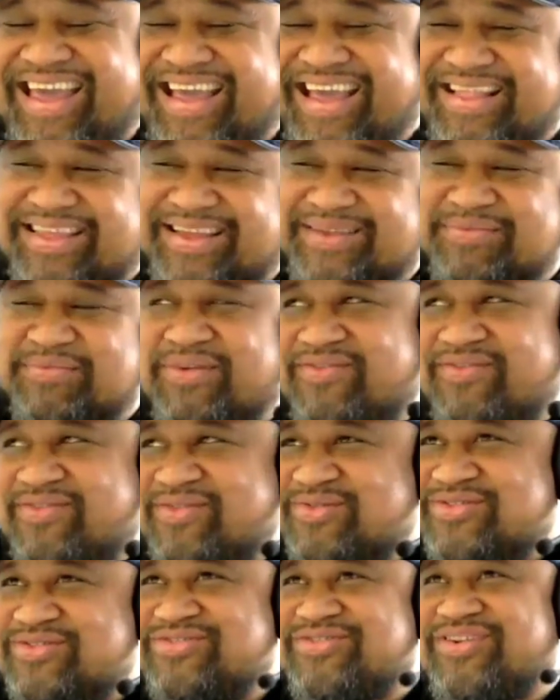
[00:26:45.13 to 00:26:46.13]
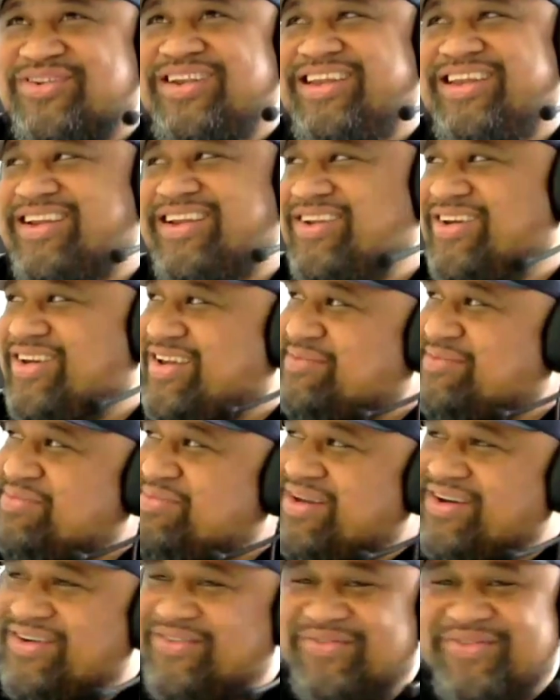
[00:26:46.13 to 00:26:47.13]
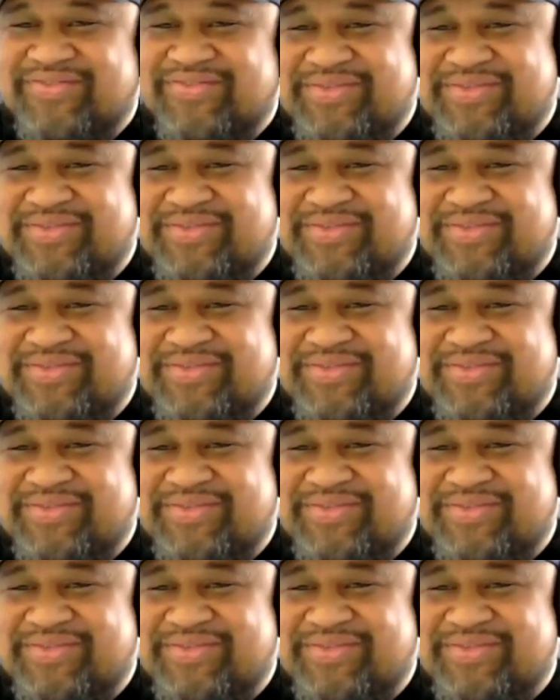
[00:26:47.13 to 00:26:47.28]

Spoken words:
and then moved to Australia like about